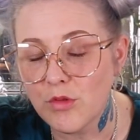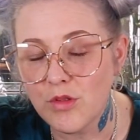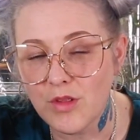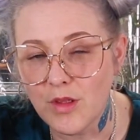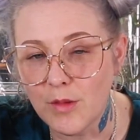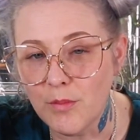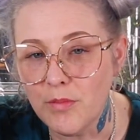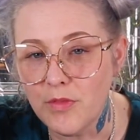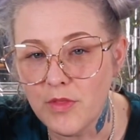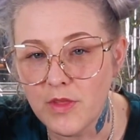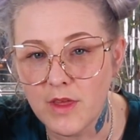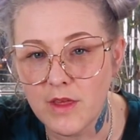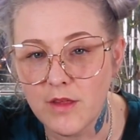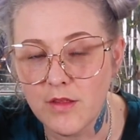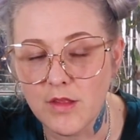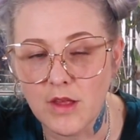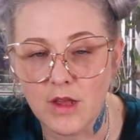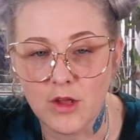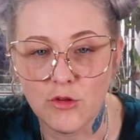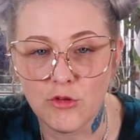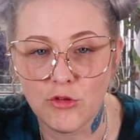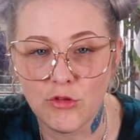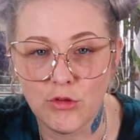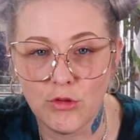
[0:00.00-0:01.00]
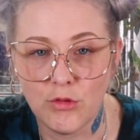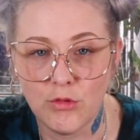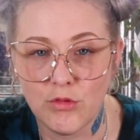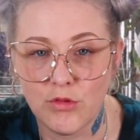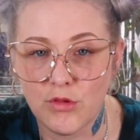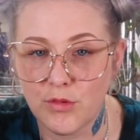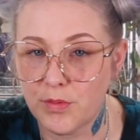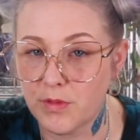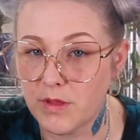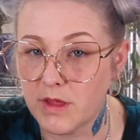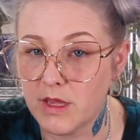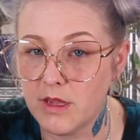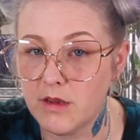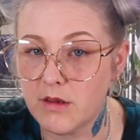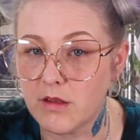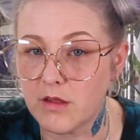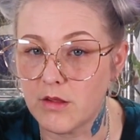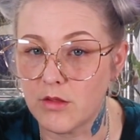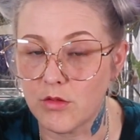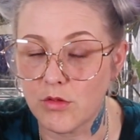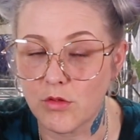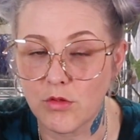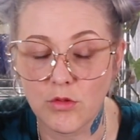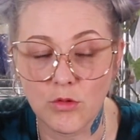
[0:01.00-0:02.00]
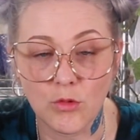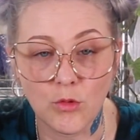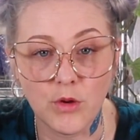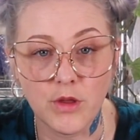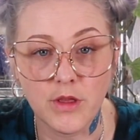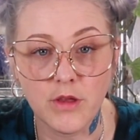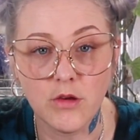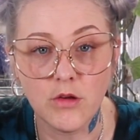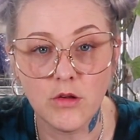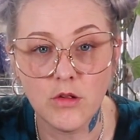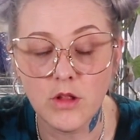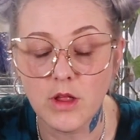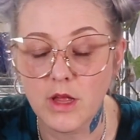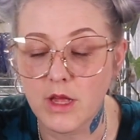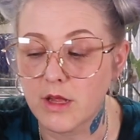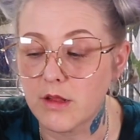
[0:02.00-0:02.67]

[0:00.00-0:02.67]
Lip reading: some things I choose to plant in soil,